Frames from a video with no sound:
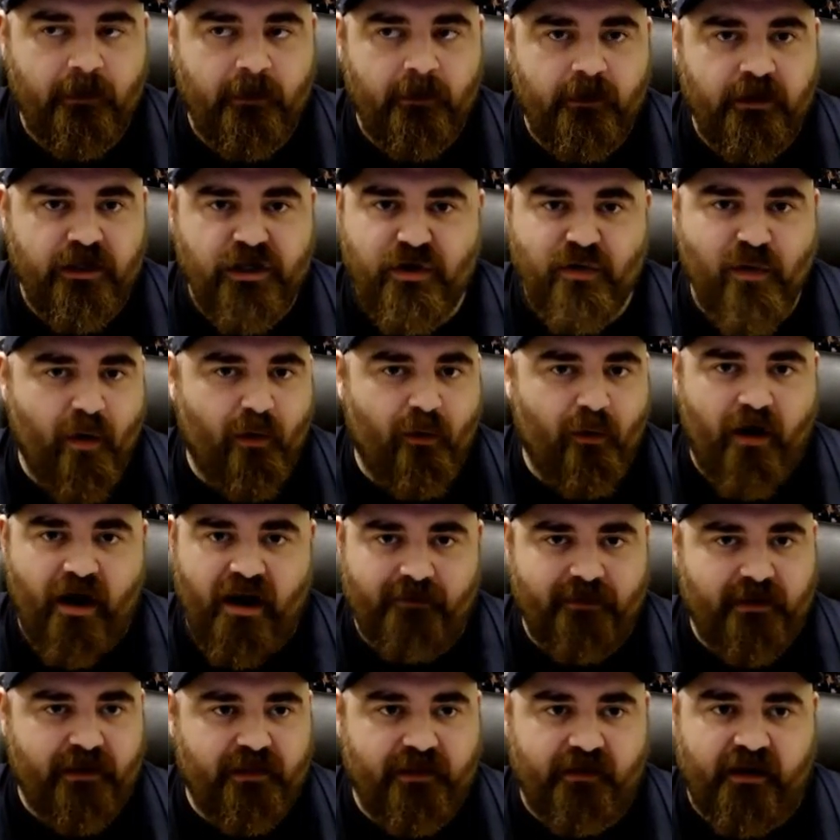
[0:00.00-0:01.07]
You won't want to
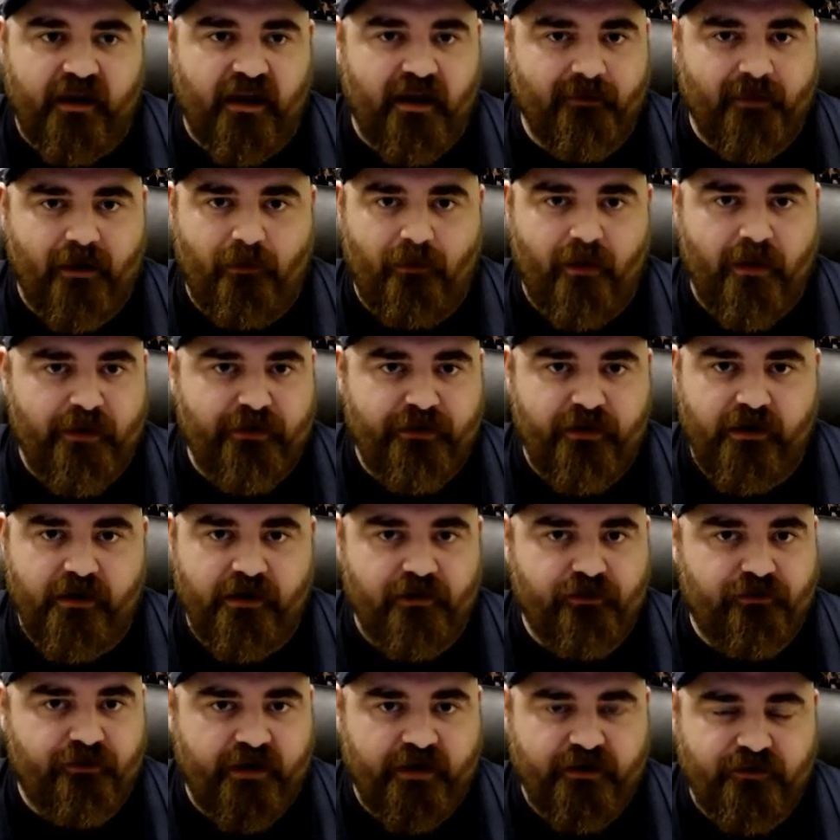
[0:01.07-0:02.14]
be thinking about whether you're going to
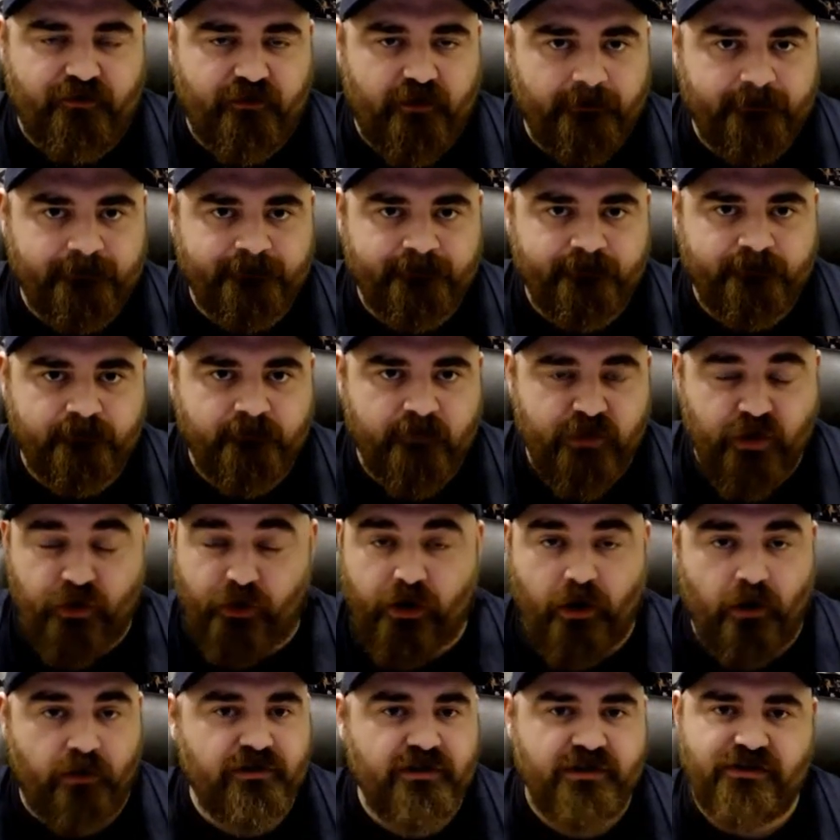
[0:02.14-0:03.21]
transfer. Your
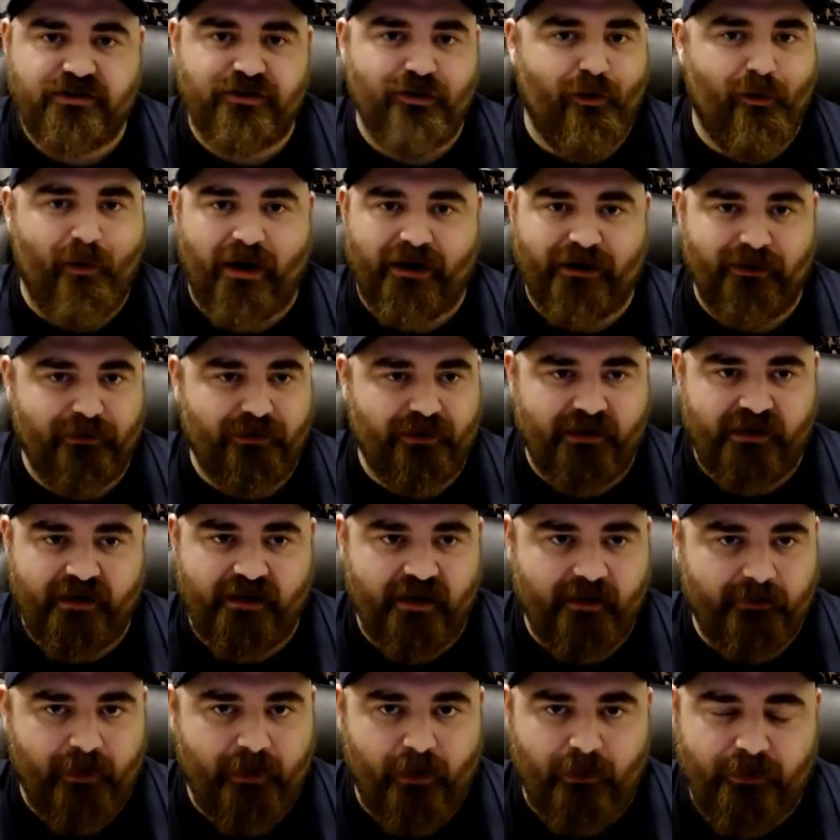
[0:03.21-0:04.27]
coaches don't want you thinking
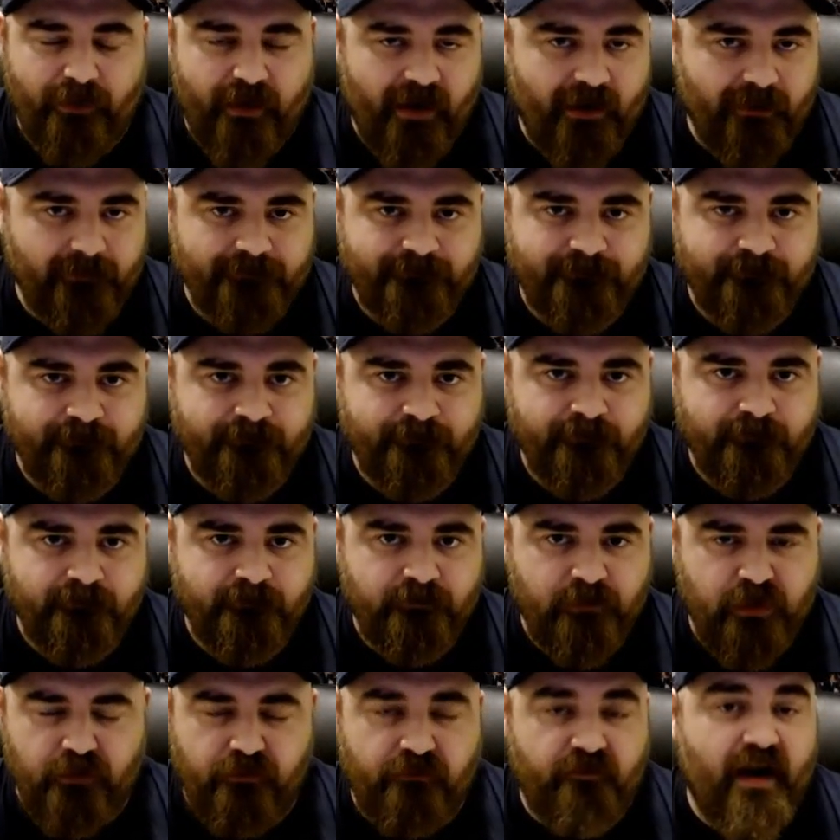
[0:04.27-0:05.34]
about that.
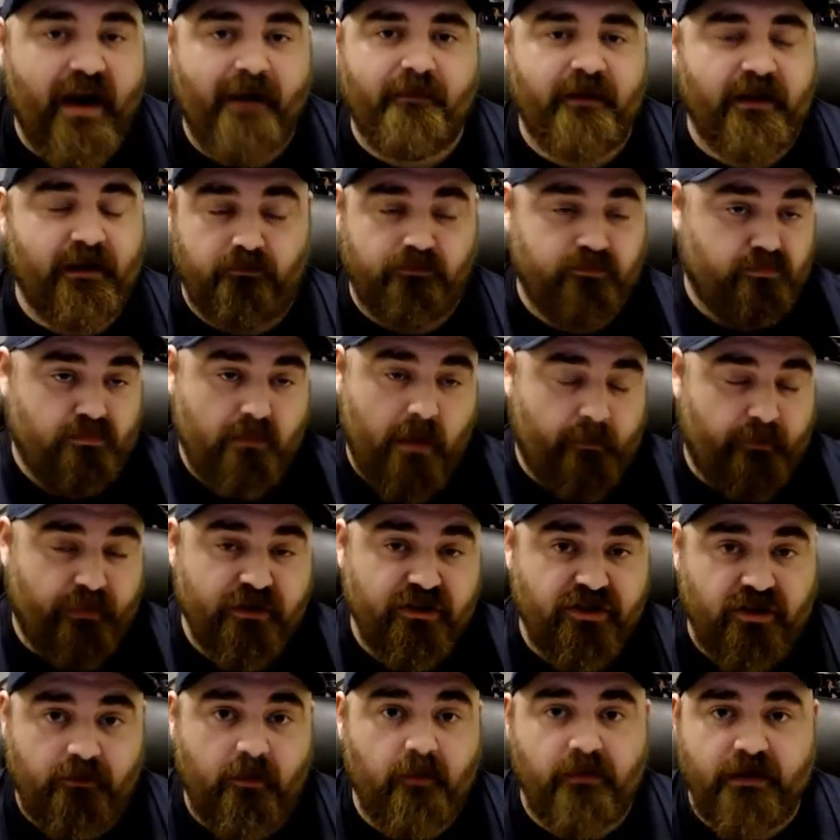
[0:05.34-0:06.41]
Your family
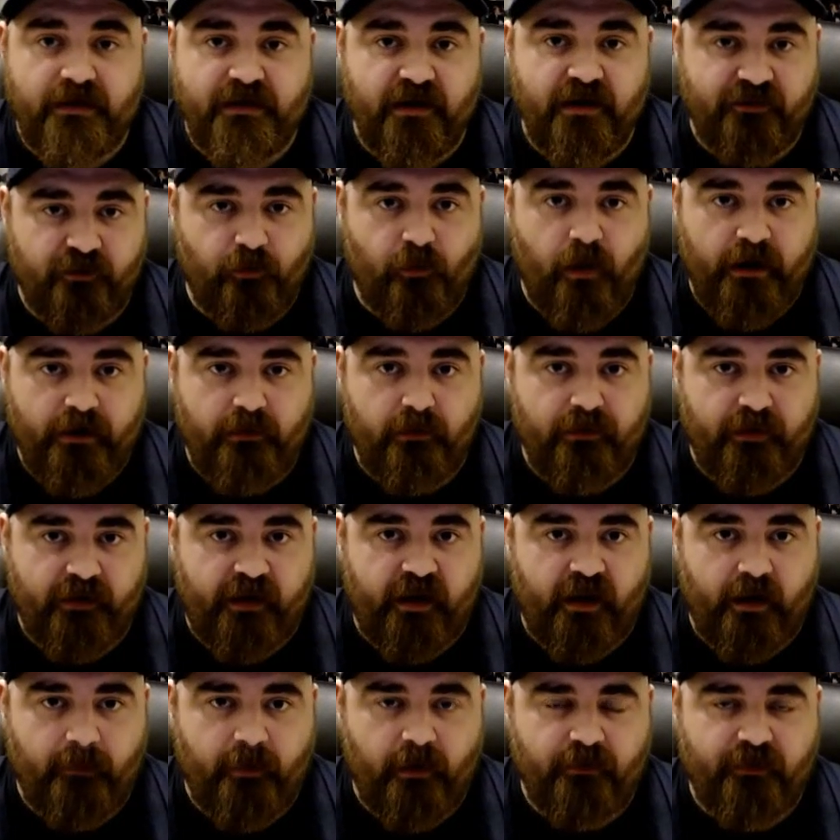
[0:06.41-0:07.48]
presumably doesn't want you
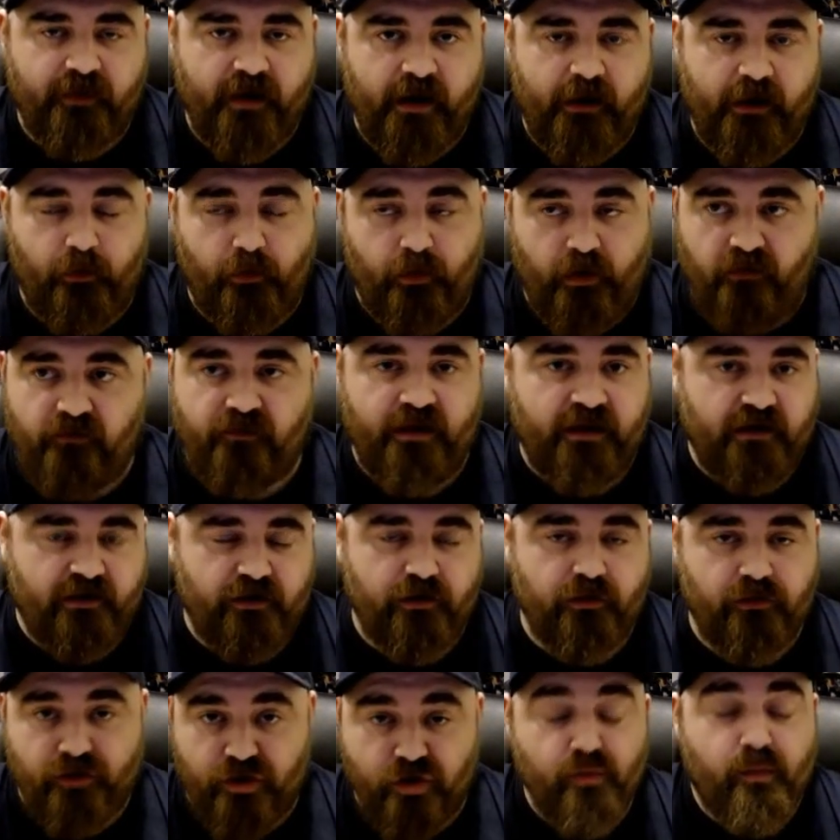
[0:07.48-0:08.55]
thinking about that. Or if they do,
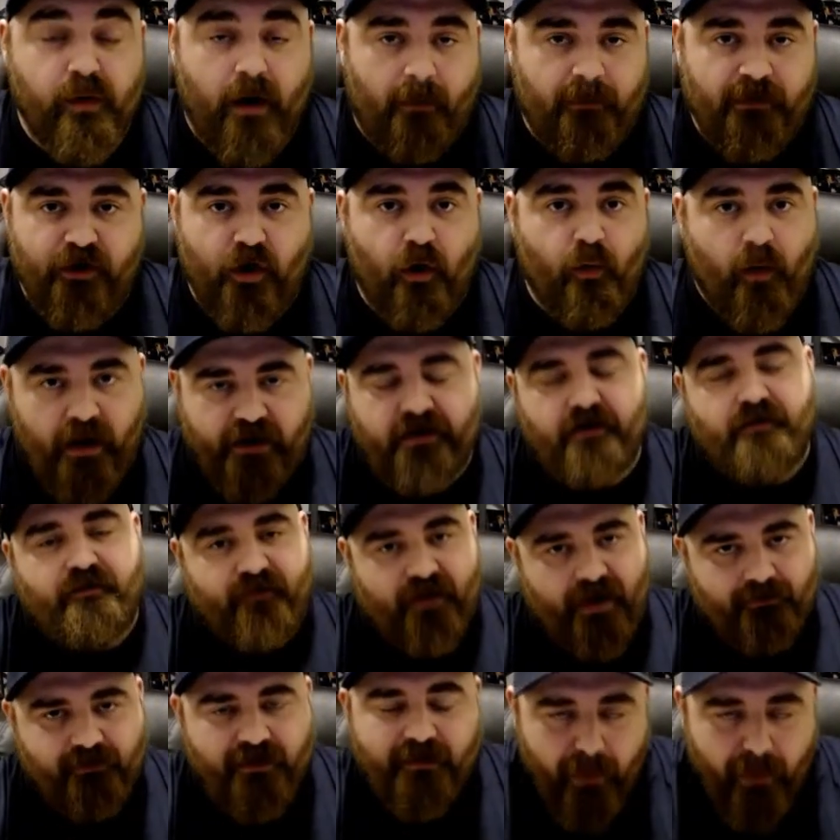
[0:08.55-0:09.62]
you probably don't want your
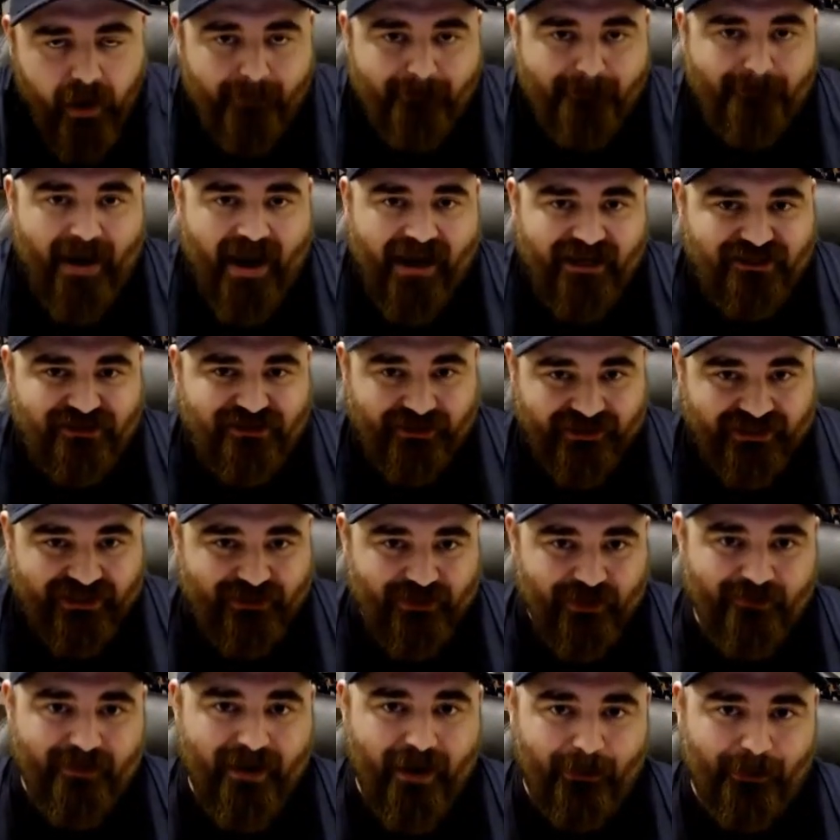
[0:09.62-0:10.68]
family badgering you
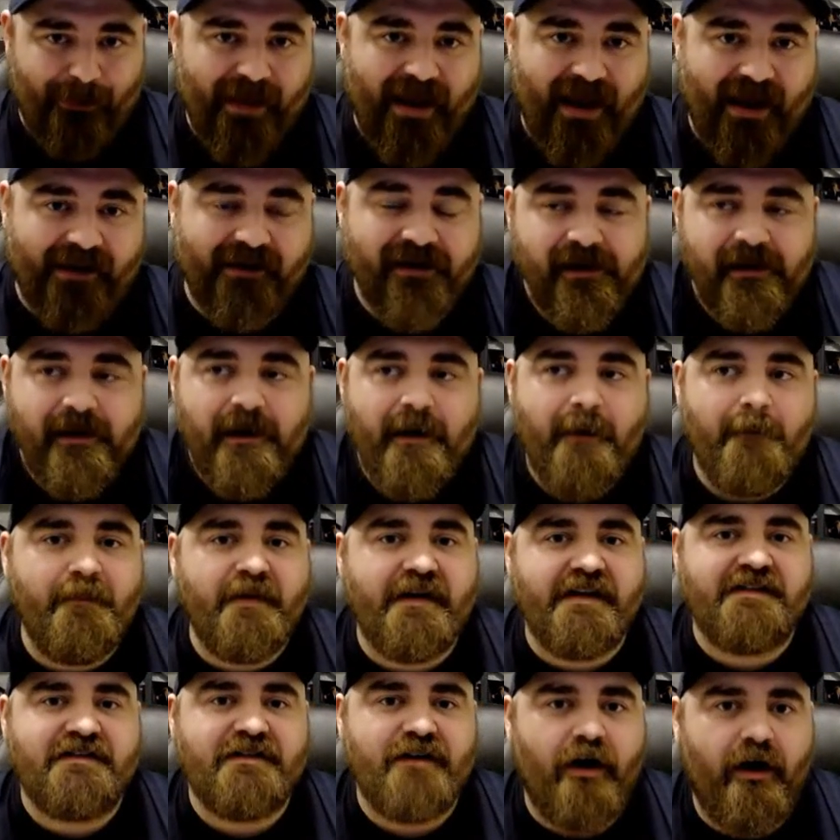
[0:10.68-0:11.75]
about that. But
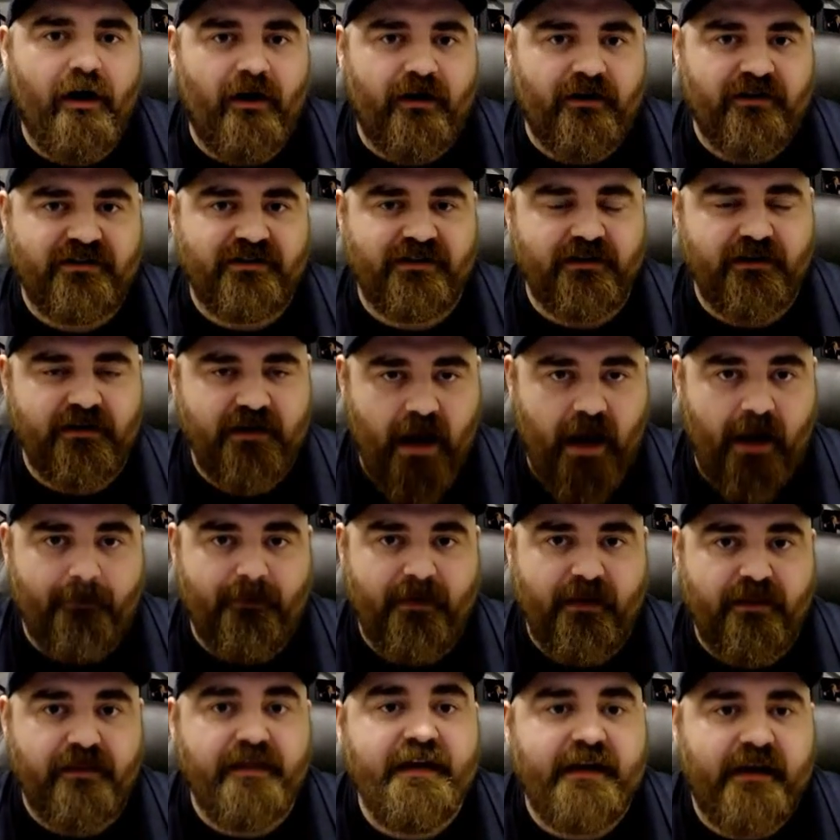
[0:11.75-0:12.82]
it's hard to not be
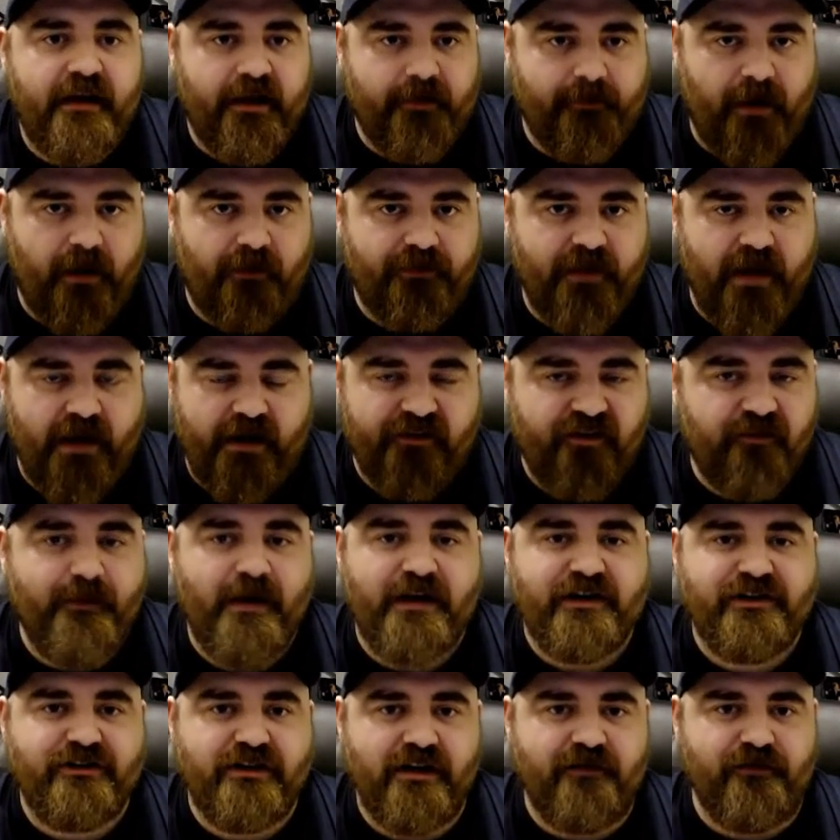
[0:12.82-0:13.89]
thinking about that,
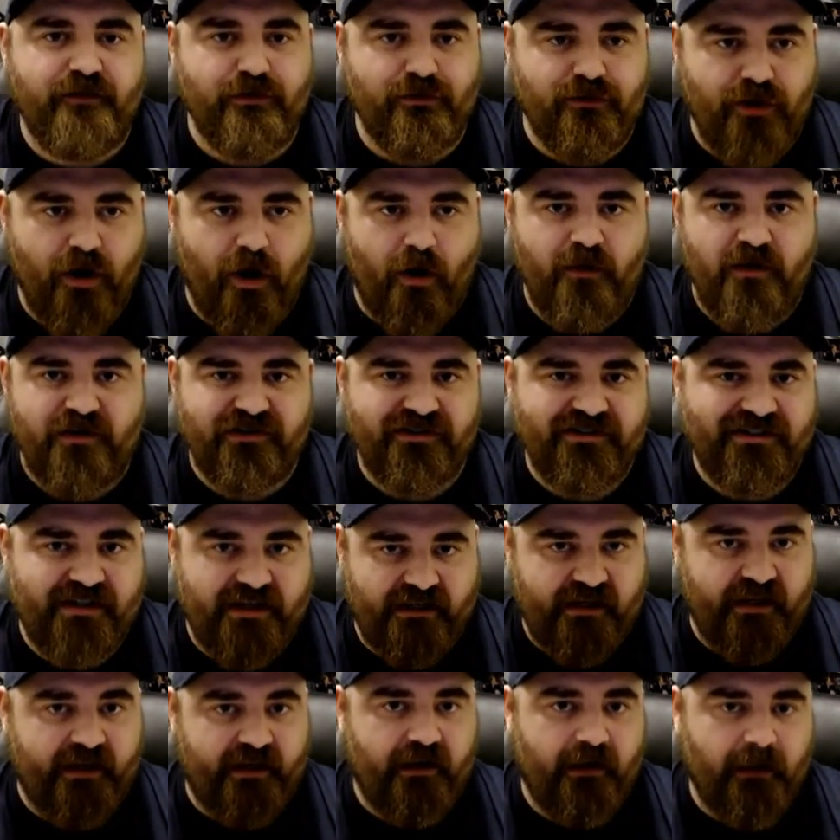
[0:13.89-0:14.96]
especially if you know there's a
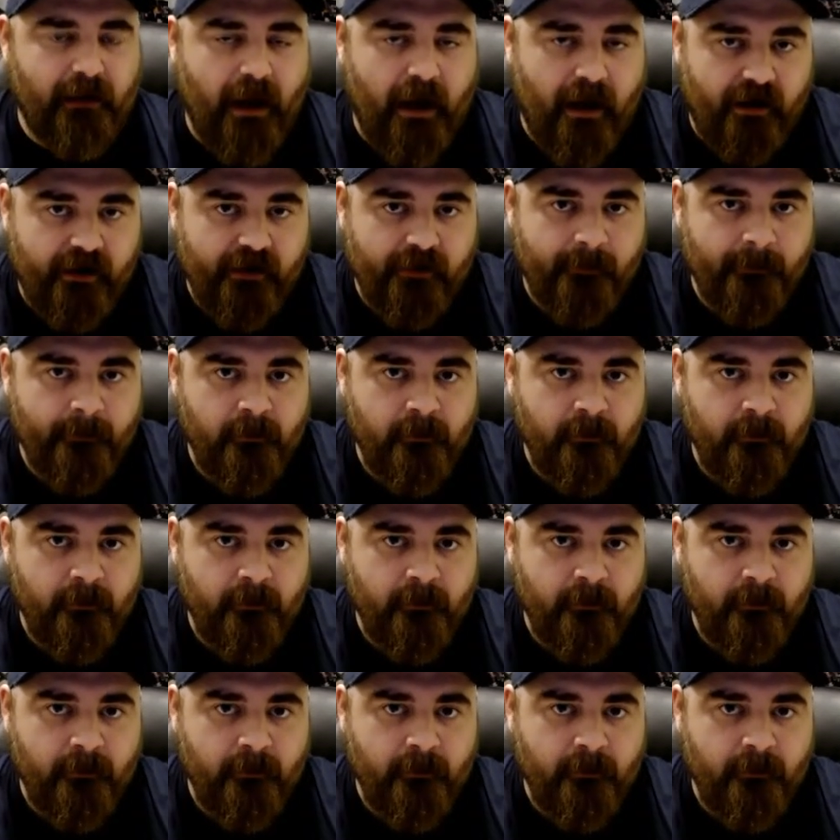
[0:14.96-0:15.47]
ticking clock.